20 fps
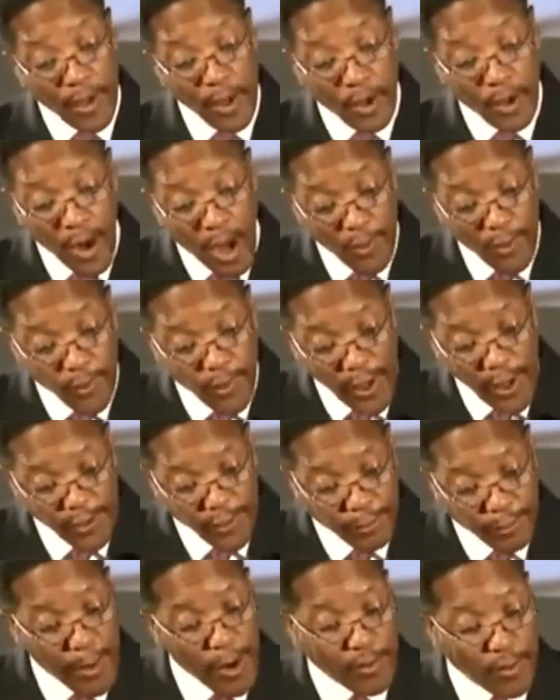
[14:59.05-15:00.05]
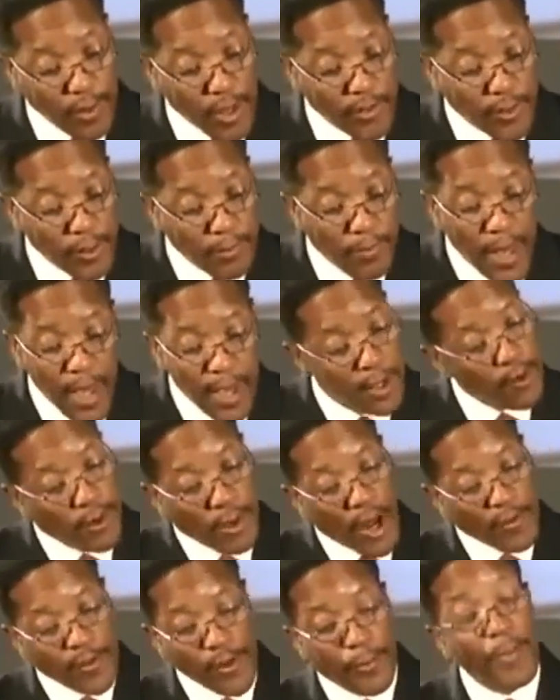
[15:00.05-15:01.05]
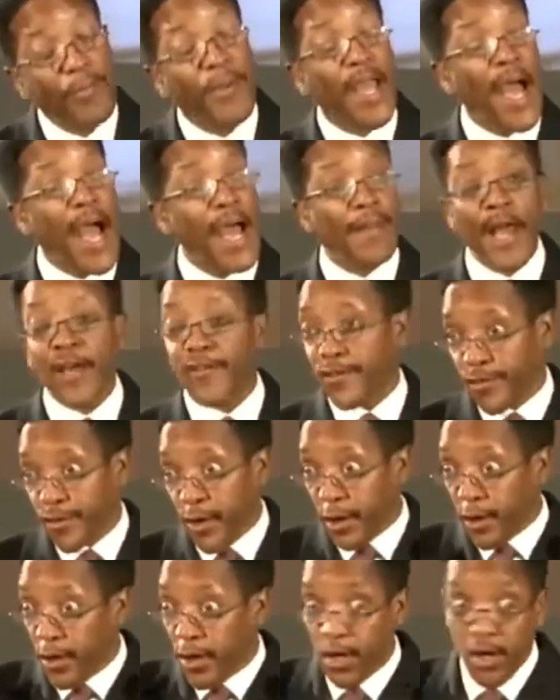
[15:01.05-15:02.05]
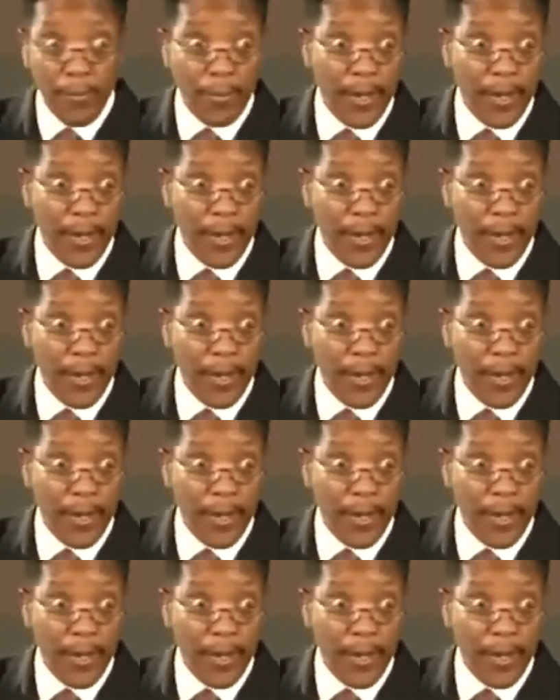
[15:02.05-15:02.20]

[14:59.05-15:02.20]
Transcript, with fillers: and you can also say spiritualism. You can also put behind that secular